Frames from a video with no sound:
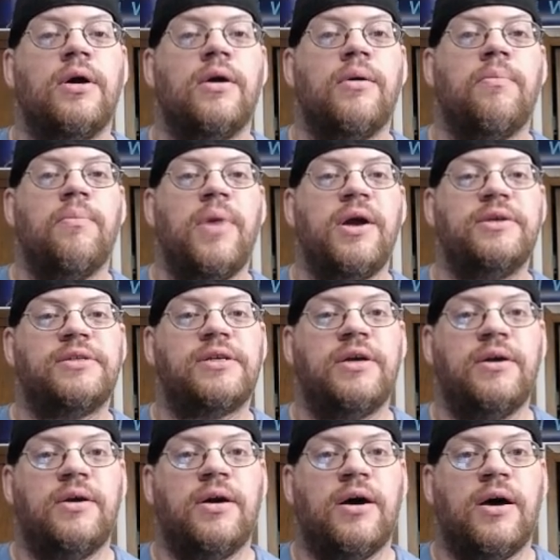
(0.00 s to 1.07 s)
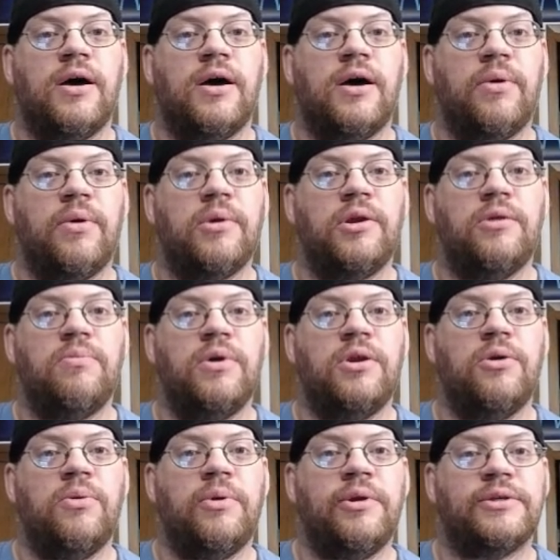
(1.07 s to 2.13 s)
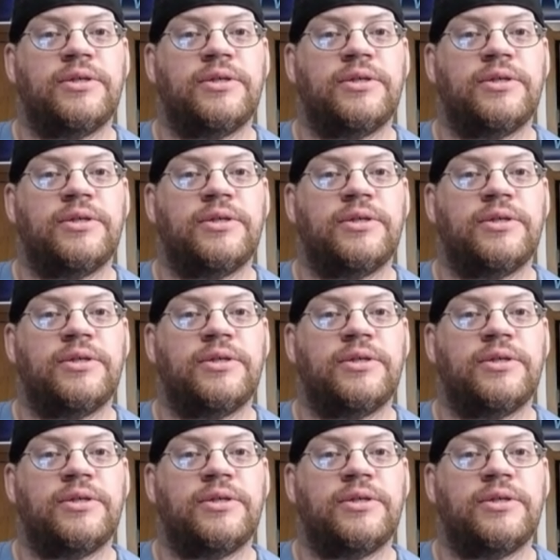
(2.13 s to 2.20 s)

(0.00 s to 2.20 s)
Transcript: basically, uh, what I'm going to be doing is I'm